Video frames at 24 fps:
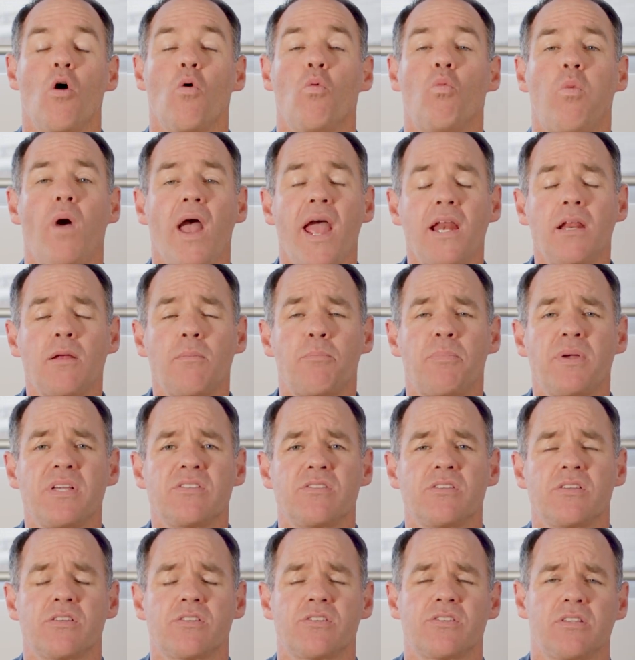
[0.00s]
Where do
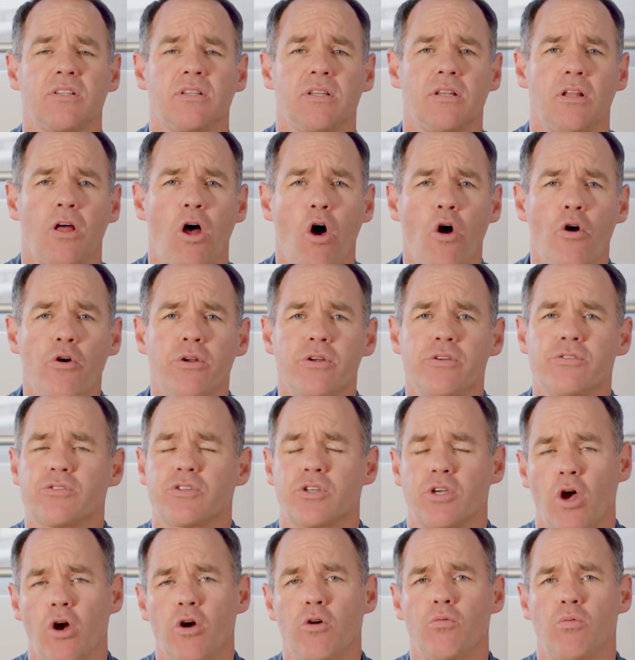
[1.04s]
business owners
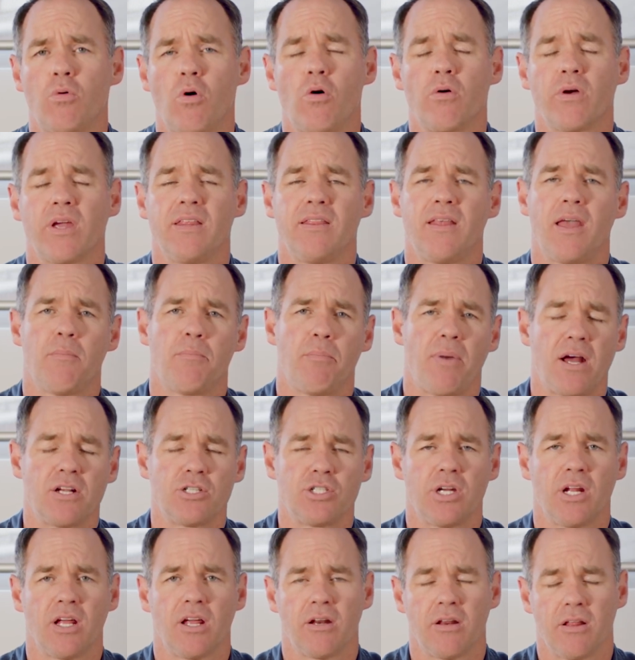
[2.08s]
go wrong in their
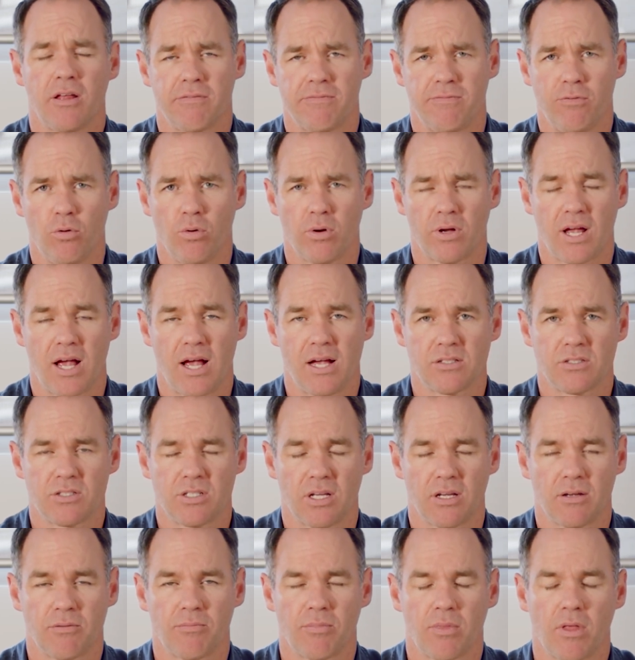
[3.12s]
budgeting and their
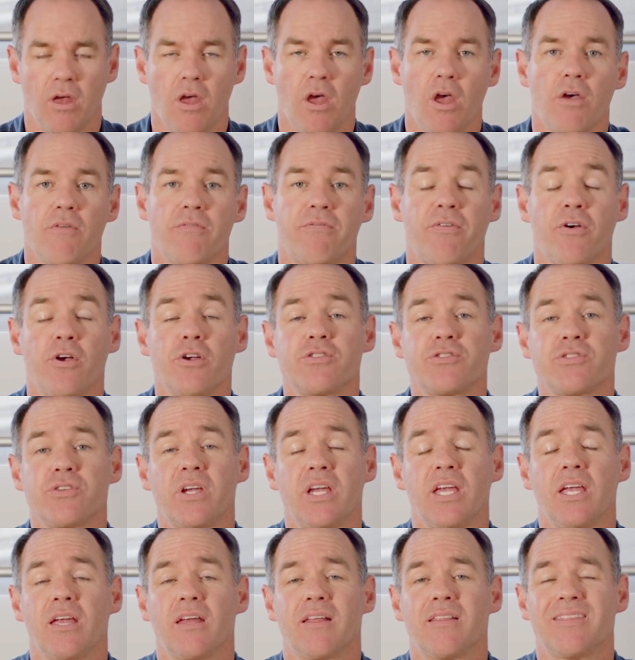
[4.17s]
forecasting?
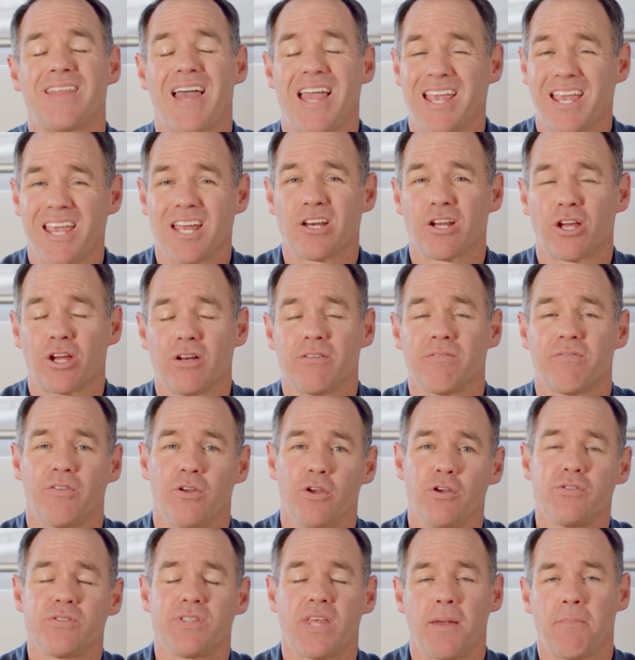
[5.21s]
Firstly, they can
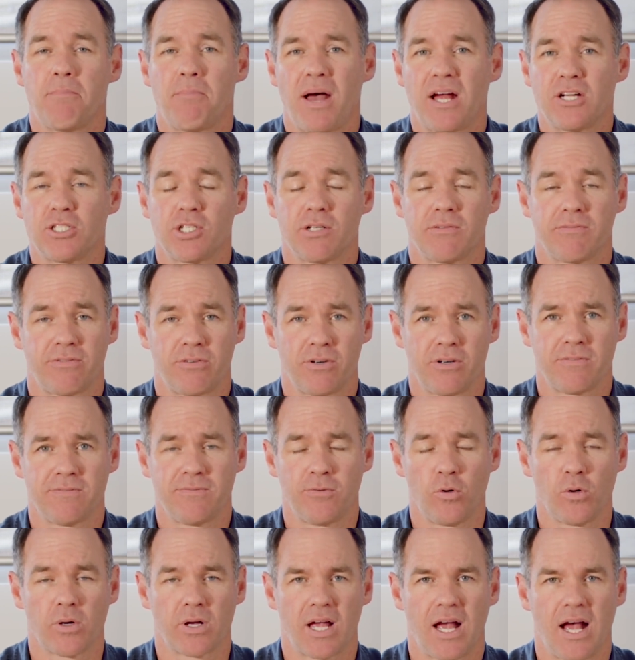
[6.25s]
confuse their budget for a
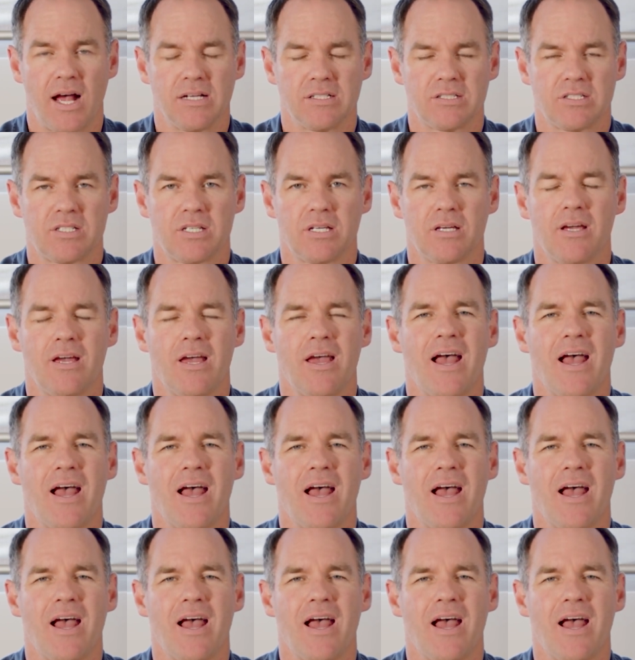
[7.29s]
forecast.